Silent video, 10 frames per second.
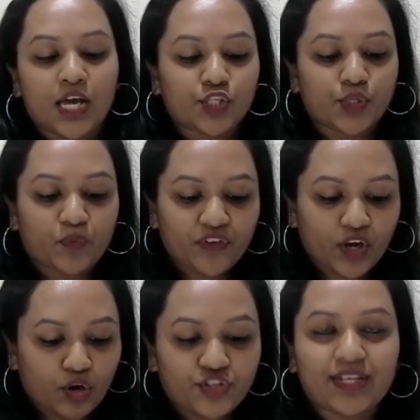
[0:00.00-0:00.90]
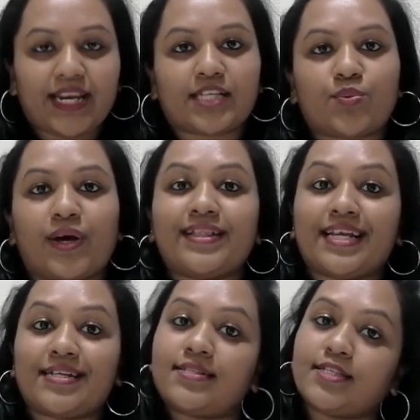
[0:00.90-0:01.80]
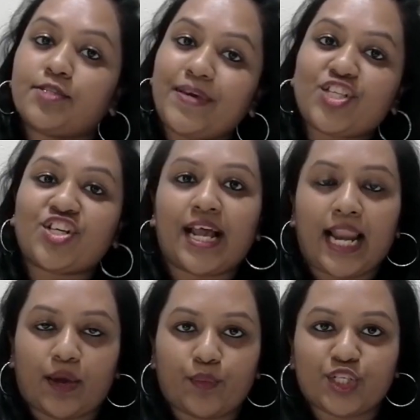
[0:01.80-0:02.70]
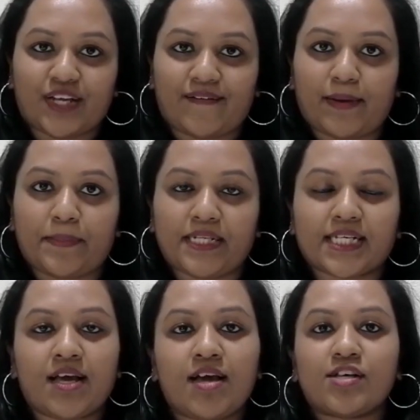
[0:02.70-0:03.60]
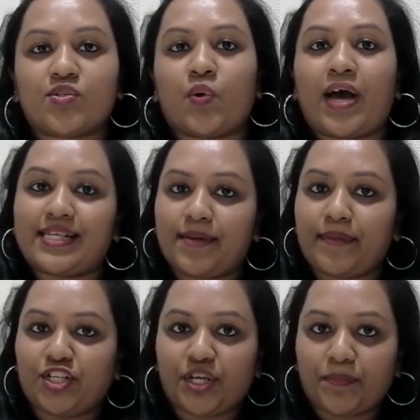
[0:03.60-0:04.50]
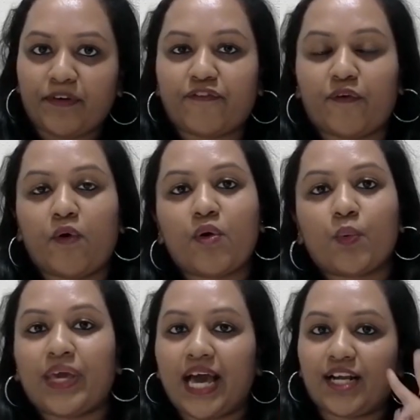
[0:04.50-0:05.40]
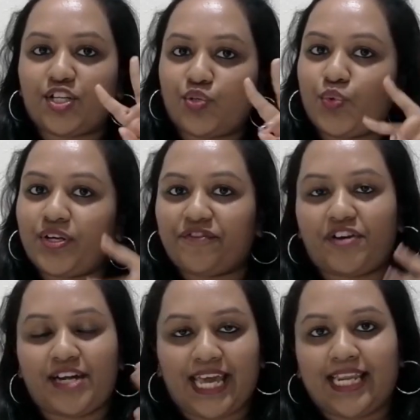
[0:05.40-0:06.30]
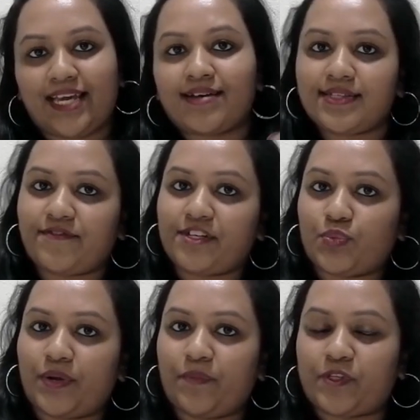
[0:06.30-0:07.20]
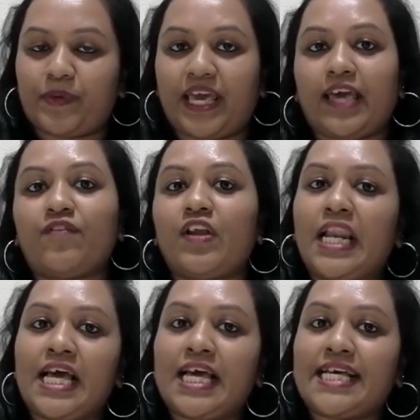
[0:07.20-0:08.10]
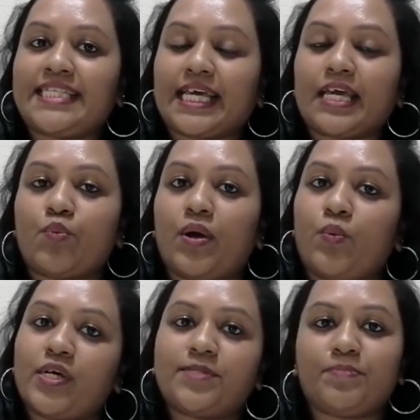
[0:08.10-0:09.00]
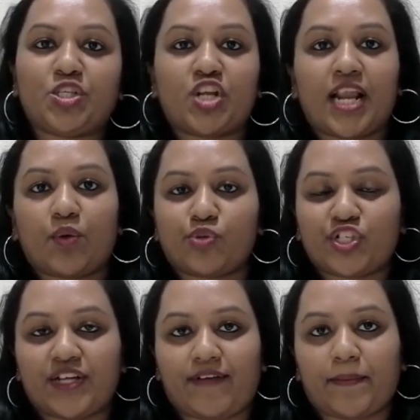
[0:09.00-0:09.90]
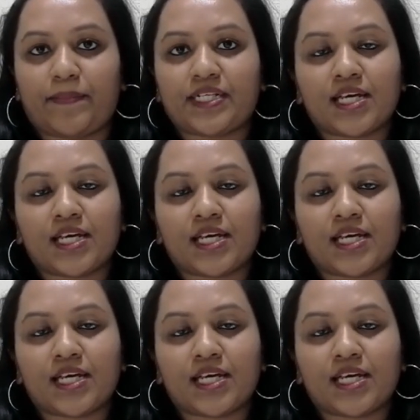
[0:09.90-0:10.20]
So moving on to the next one, that is speech and language development. So as I mentioned before, we had two different areas. First one was behavioral, second one was speech and language development.